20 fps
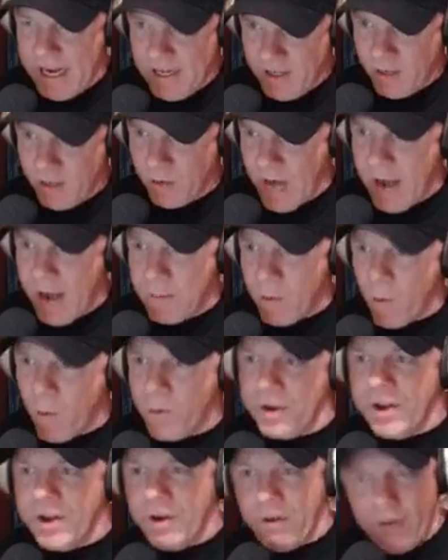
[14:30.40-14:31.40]
You're not
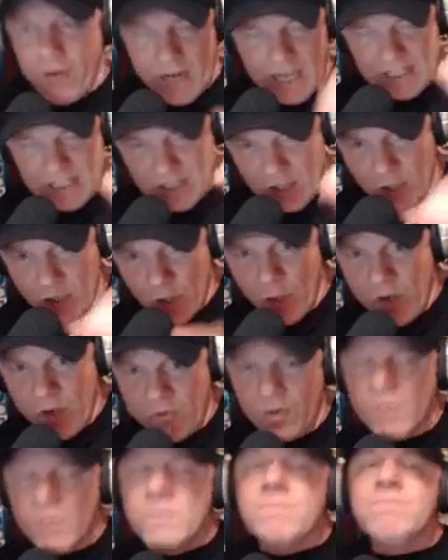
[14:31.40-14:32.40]
born here. It's
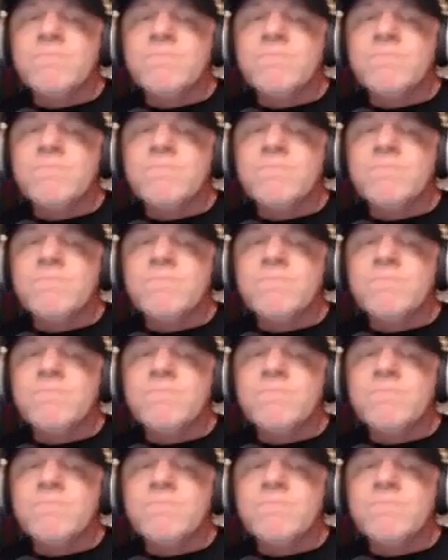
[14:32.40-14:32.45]
Louisville.